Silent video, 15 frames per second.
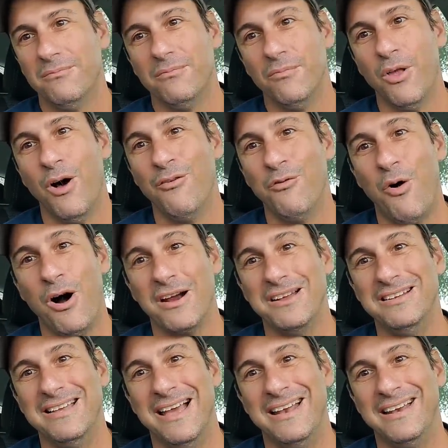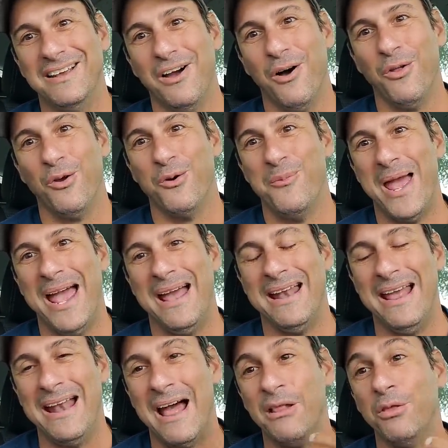Love Walking Dead in color, man.
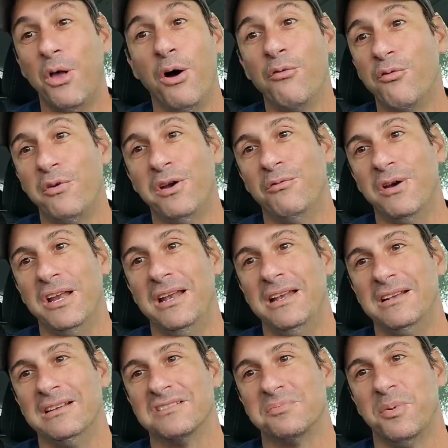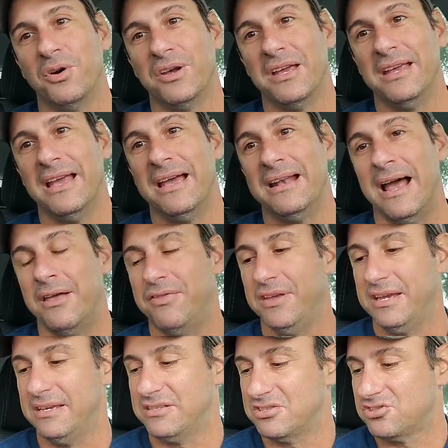And I love rereading this book again. I
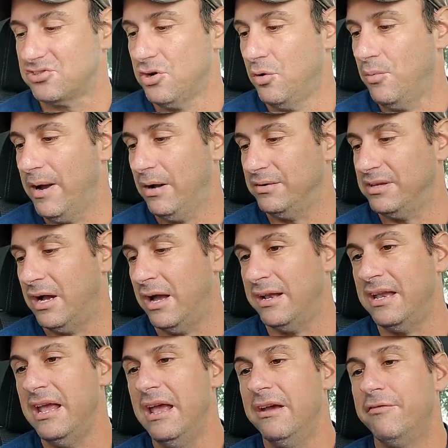think it's so well done.